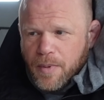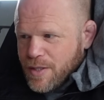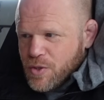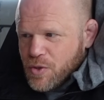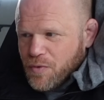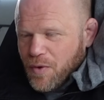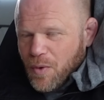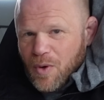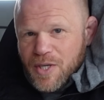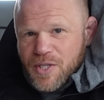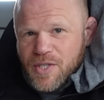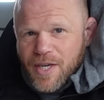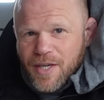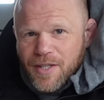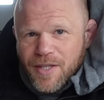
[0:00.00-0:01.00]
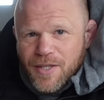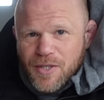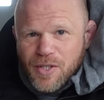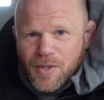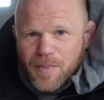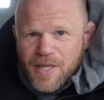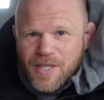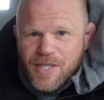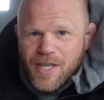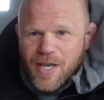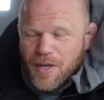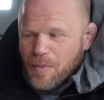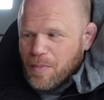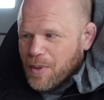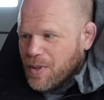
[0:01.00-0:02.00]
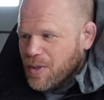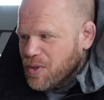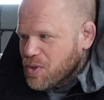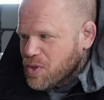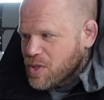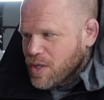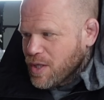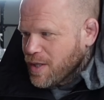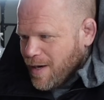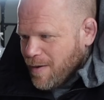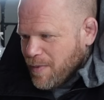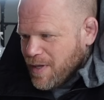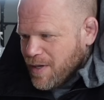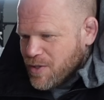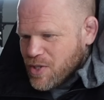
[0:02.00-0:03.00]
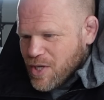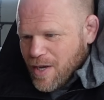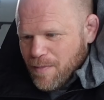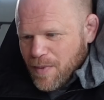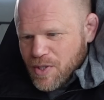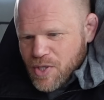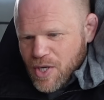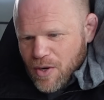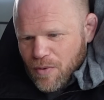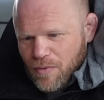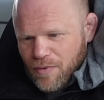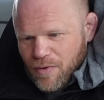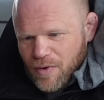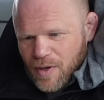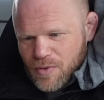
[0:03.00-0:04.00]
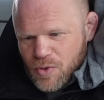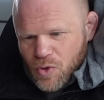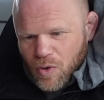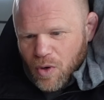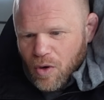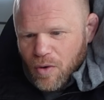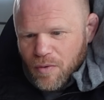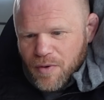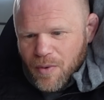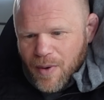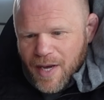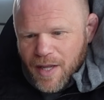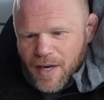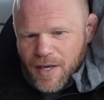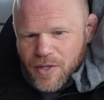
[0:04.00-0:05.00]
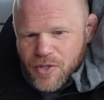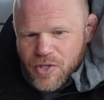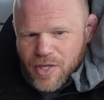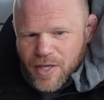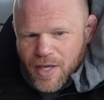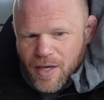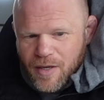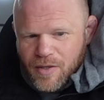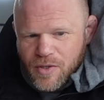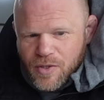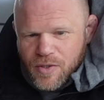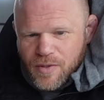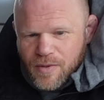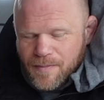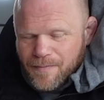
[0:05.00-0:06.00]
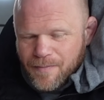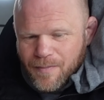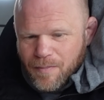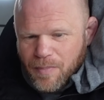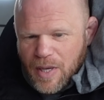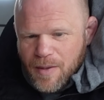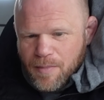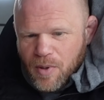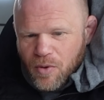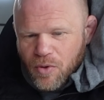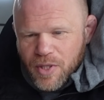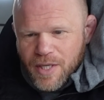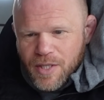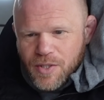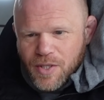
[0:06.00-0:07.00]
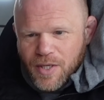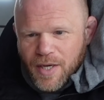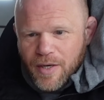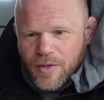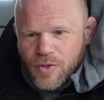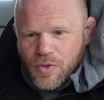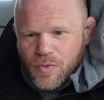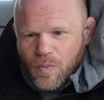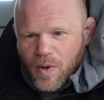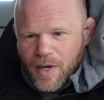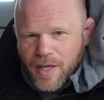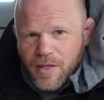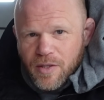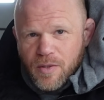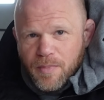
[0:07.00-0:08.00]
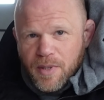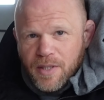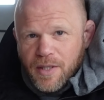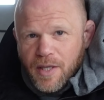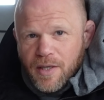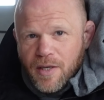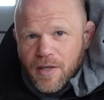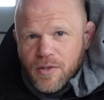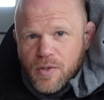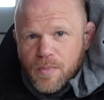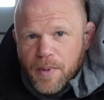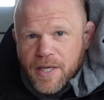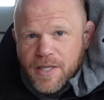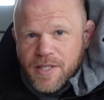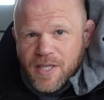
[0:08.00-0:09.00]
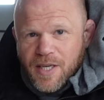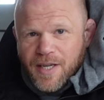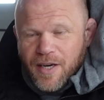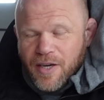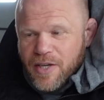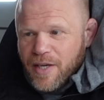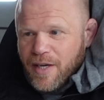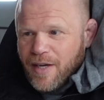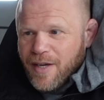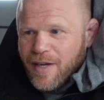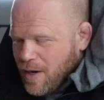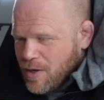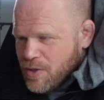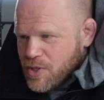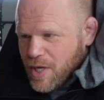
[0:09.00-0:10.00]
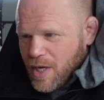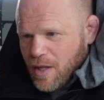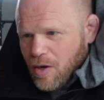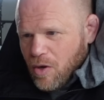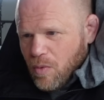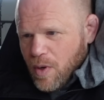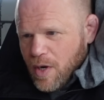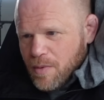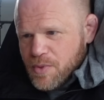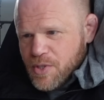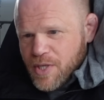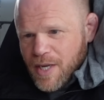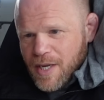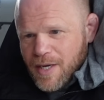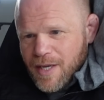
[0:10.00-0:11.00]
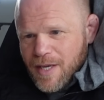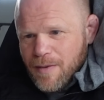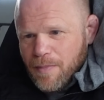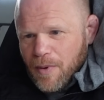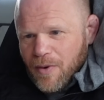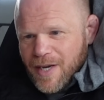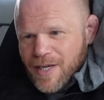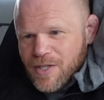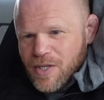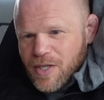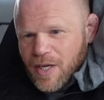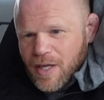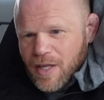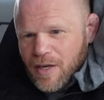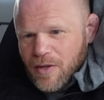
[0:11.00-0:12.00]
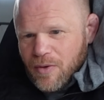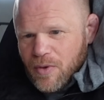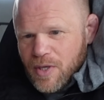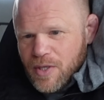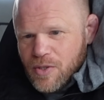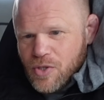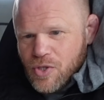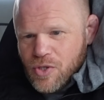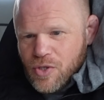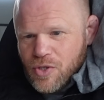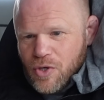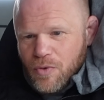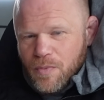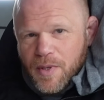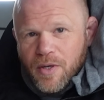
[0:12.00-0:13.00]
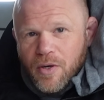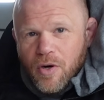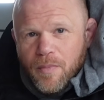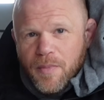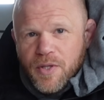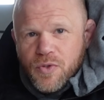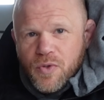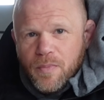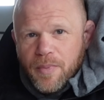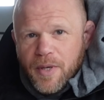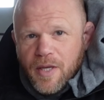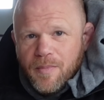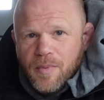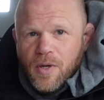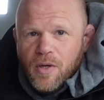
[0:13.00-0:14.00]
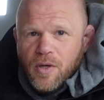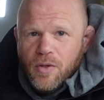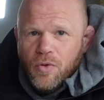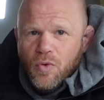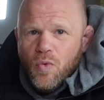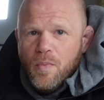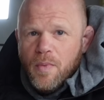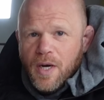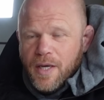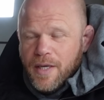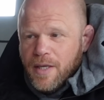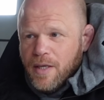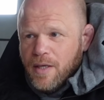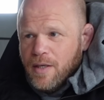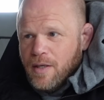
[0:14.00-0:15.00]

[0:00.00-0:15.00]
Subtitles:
I just feel like something needs to be said because, I mean, I see it myself. I'm sure a lot of you out there see it. Just people on the internet are just waiting to be dickheads, basically. And I see it a lot when I'm selling e-bikes. You get a lot of these stupid comments from people that are normally